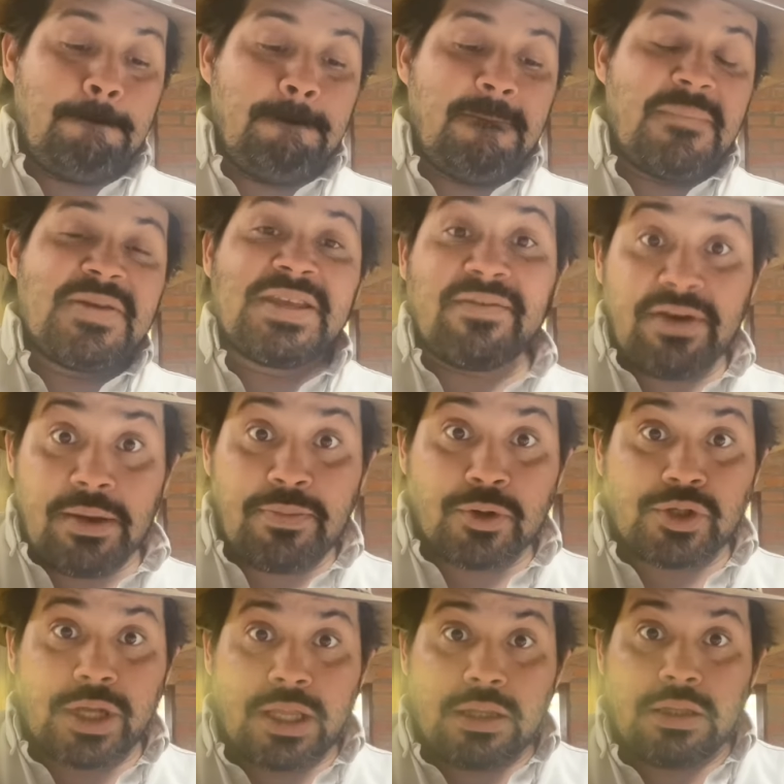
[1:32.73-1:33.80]

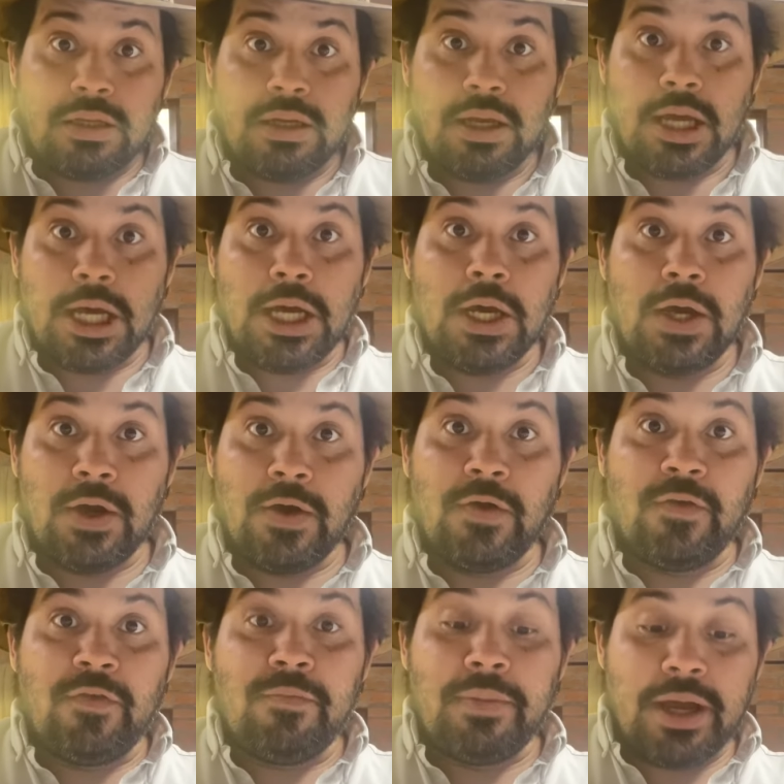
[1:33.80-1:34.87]
70%
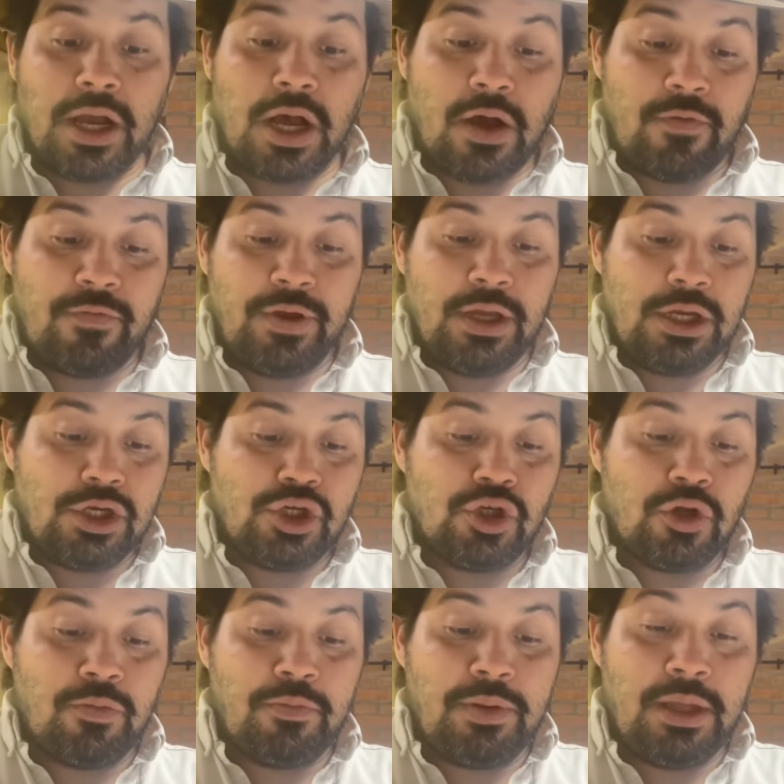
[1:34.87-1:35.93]
of my coffee
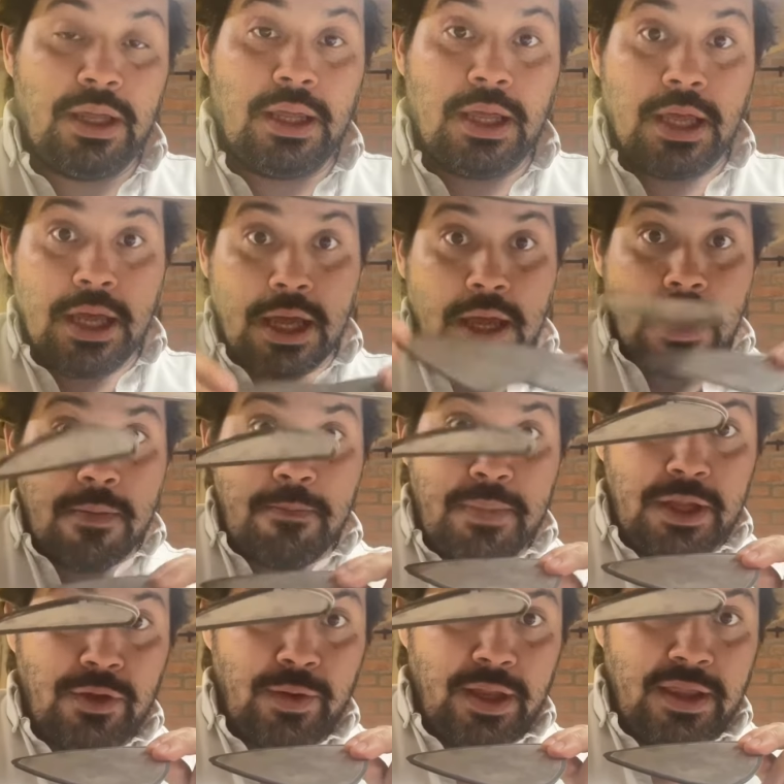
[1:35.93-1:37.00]
should be
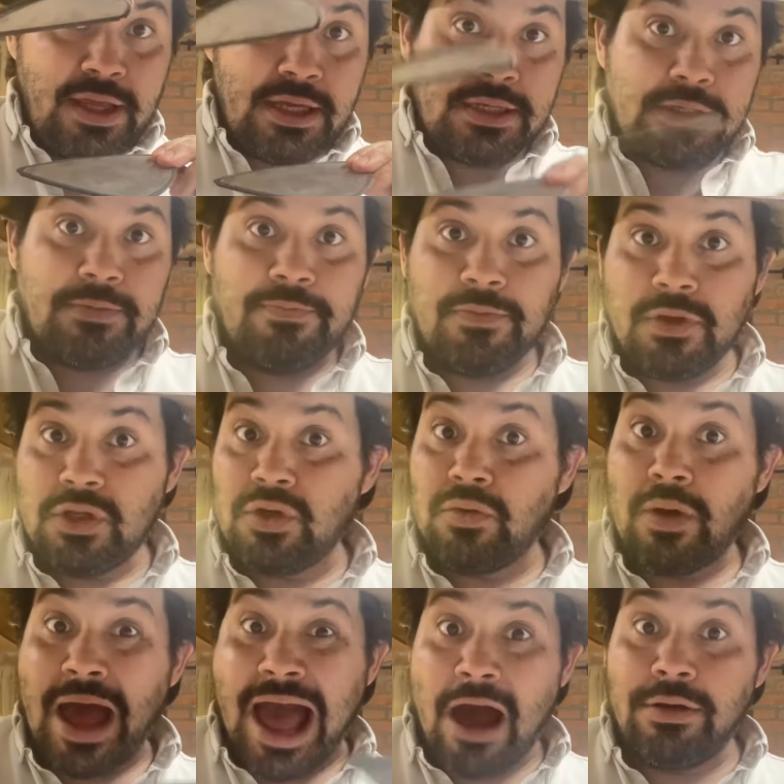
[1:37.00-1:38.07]
between this. So
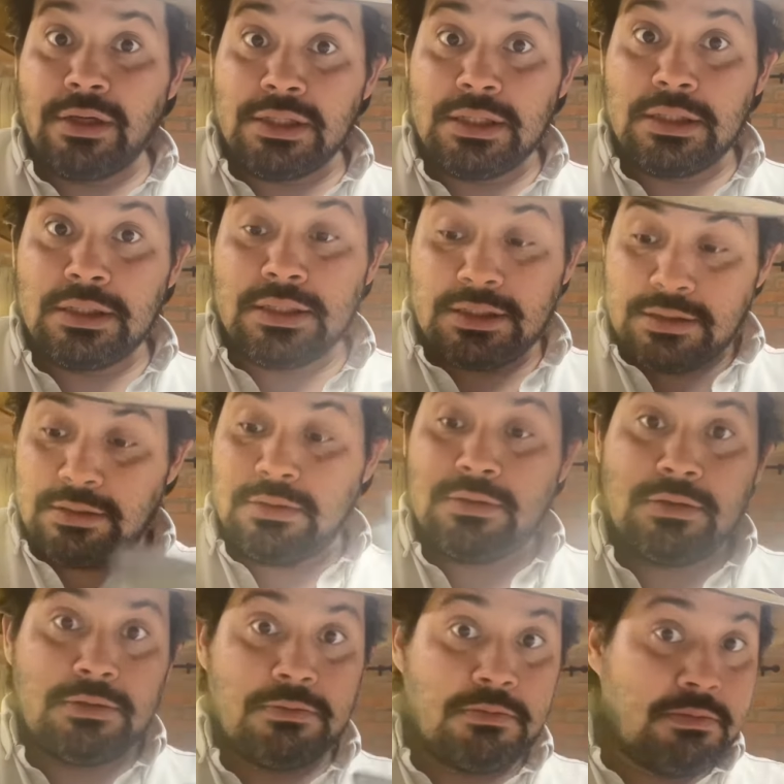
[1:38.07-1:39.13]
how does
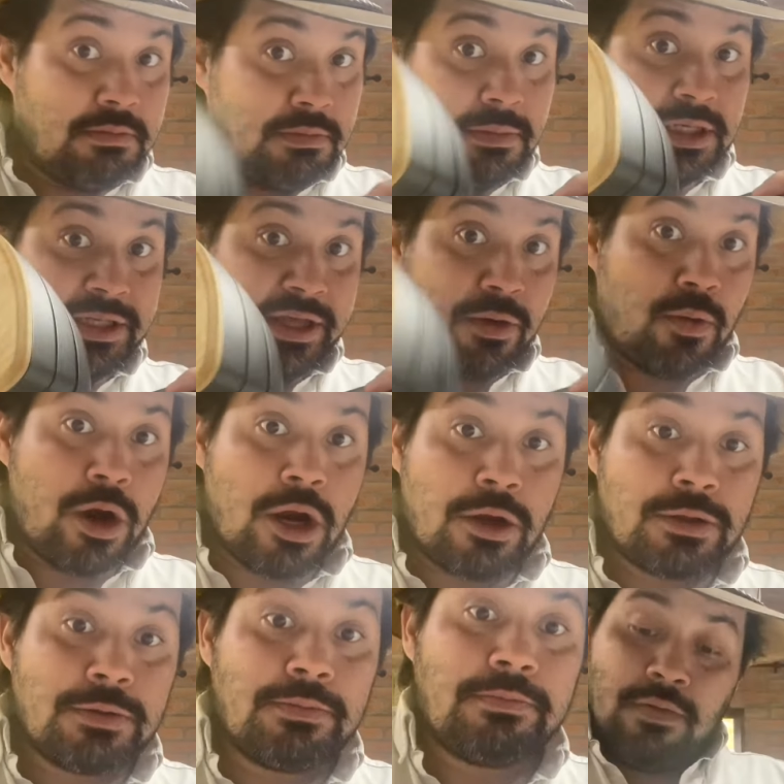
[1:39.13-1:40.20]
this thing work?
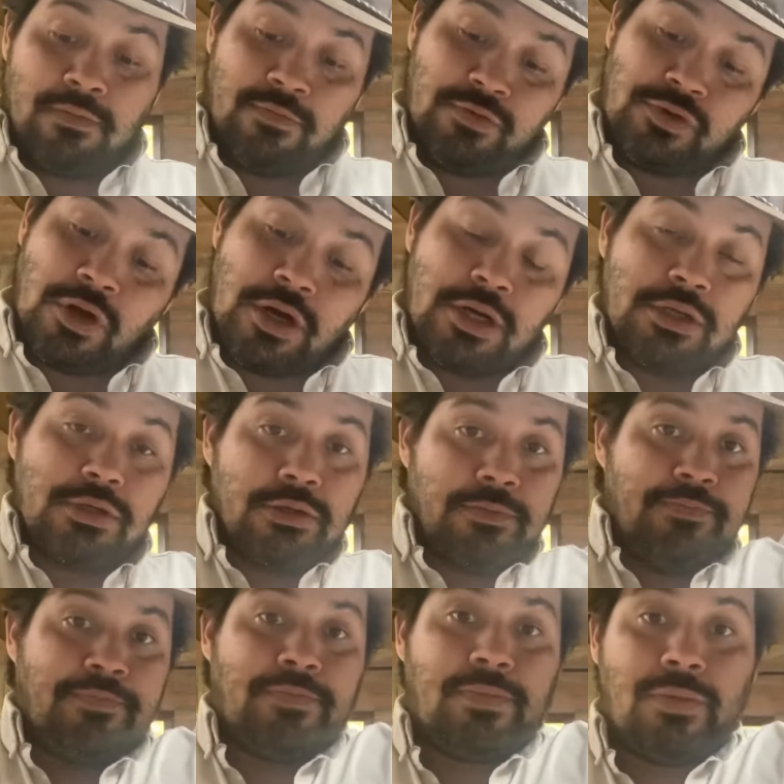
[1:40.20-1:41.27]
For starters,
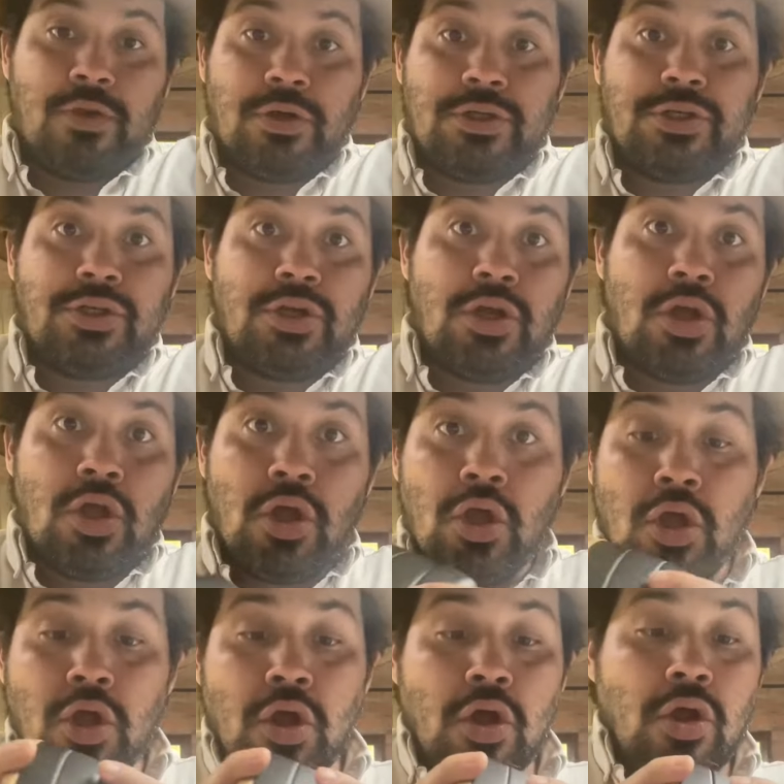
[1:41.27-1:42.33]
there's
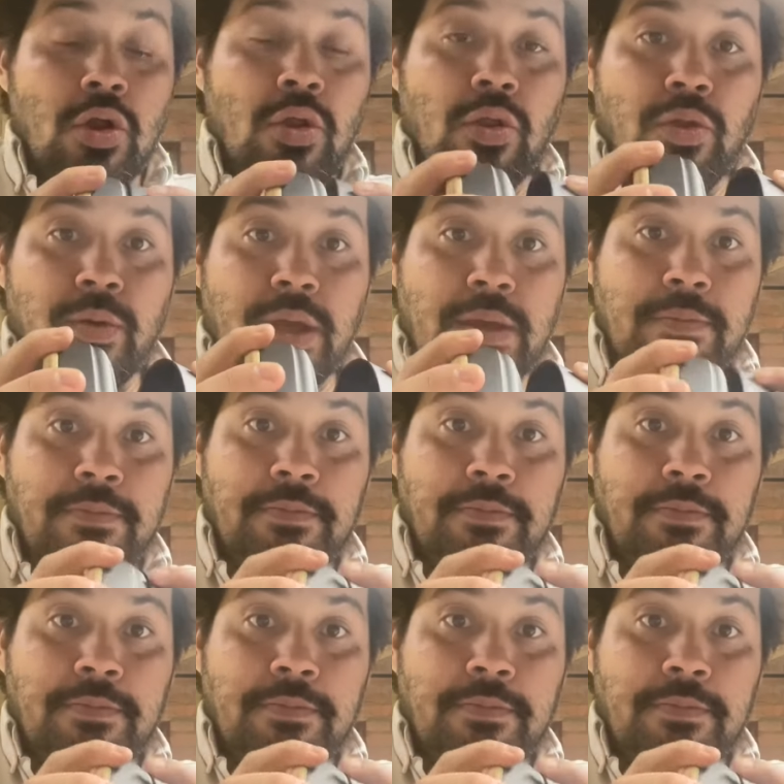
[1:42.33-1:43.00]
3